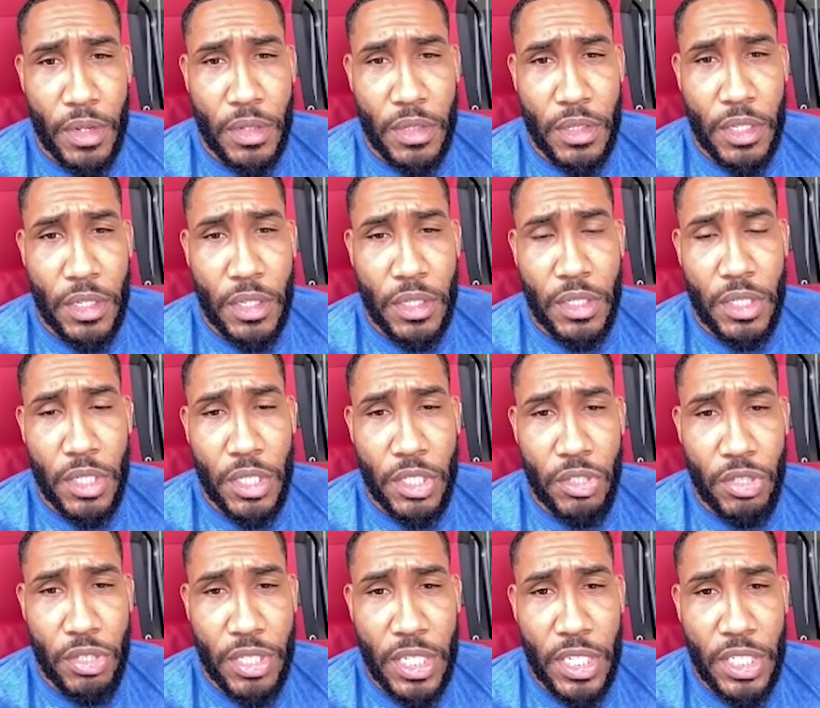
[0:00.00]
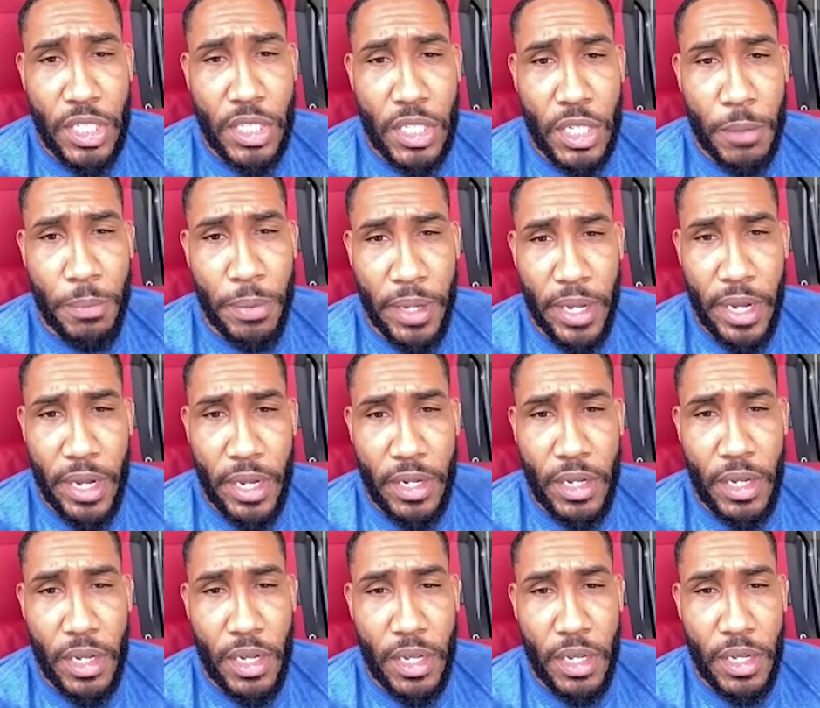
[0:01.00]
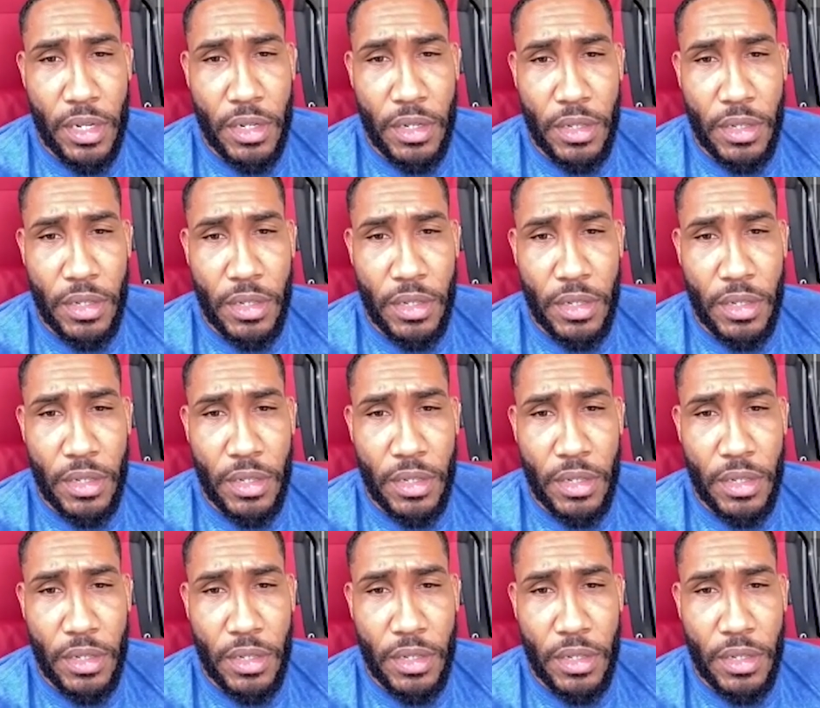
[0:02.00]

to strategically plan and,